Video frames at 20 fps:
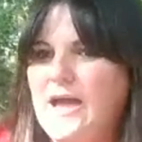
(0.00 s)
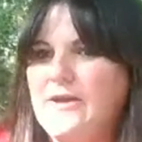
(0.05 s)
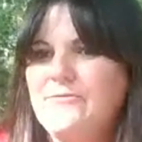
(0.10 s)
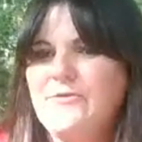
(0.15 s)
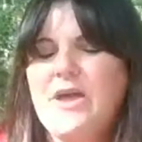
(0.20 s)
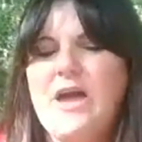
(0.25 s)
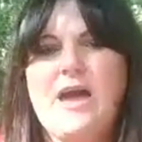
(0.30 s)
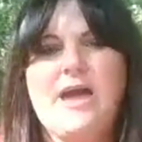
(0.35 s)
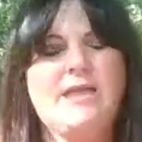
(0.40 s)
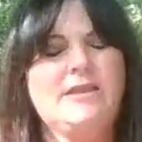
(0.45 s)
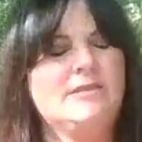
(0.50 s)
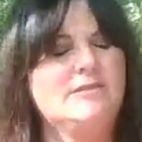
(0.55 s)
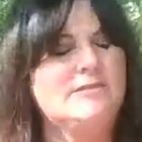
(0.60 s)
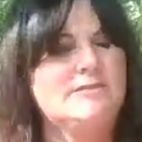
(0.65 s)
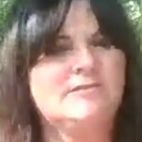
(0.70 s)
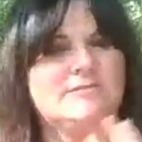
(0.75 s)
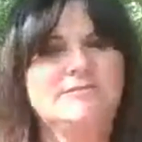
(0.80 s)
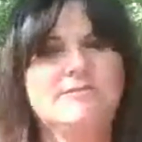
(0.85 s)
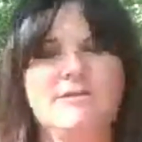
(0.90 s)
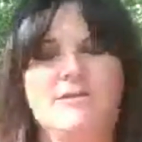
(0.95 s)
I've got
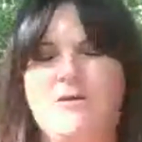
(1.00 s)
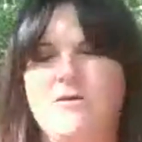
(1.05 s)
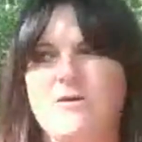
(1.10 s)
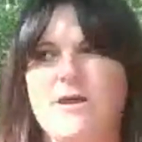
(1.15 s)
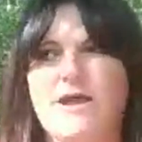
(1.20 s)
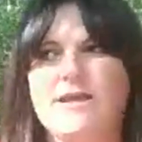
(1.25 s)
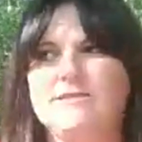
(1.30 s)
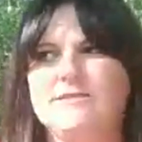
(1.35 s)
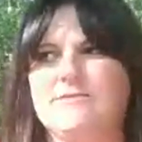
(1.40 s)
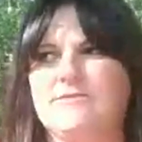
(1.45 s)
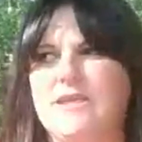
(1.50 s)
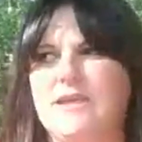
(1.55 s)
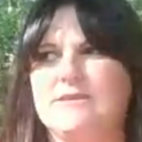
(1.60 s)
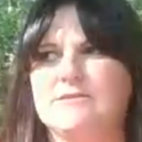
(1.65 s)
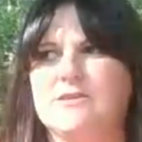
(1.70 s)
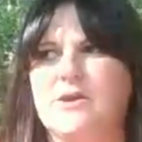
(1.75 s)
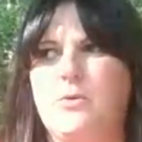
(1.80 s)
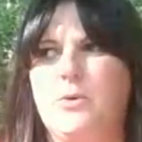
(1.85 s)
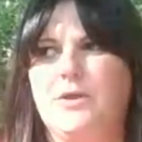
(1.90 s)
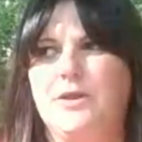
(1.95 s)
all kinds of
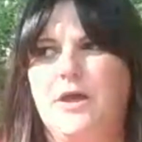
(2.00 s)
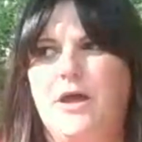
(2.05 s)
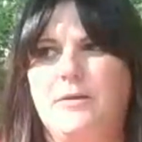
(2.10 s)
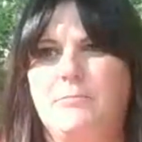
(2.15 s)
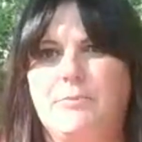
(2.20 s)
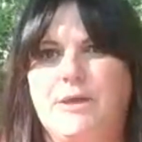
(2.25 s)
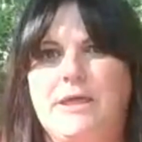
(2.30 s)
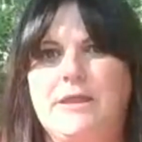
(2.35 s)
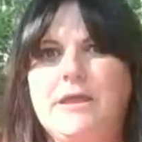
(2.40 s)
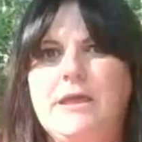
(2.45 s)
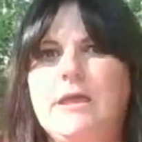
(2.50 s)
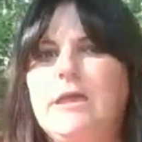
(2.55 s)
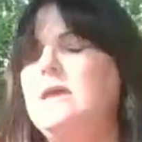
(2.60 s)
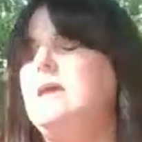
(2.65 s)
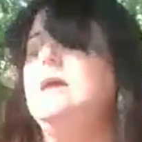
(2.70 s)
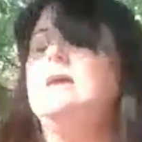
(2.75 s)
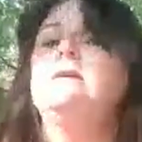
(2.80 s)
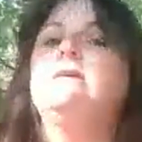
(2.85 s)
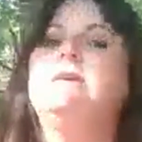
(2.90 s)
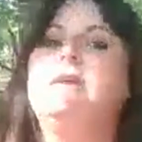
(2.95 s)
things going on. But
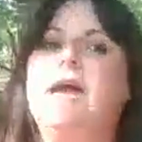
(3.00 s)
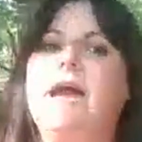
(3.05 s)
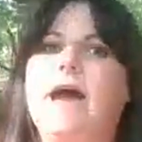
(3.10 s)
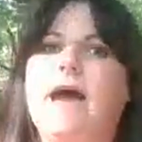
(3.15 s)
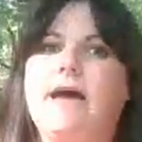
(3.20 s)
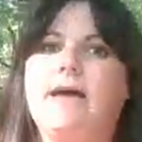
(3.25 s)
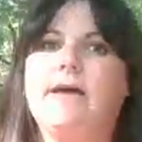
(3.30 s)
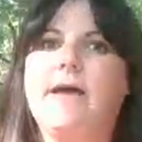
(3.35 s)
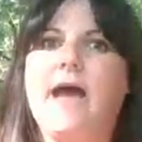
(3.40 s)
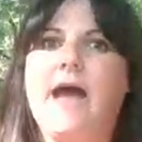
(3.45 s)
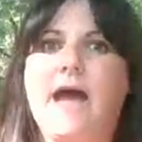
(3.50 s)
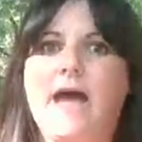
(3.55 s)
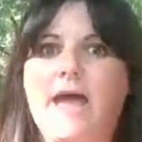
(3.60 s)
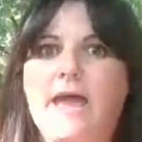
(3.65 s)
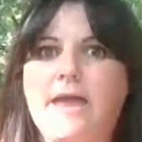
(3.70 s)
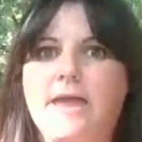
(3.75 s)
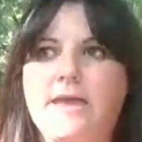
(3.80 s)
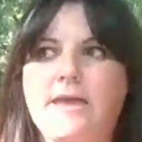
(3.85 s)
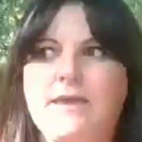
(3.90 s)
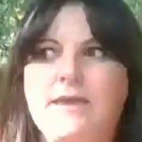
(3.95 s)
yeah,
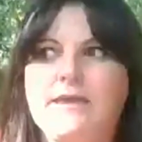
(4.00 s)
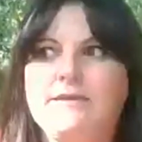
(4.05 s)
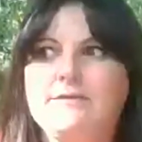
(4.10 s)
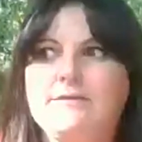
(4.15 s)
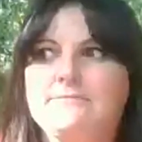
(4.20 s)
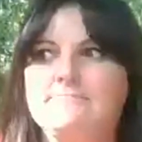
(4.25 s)
I'm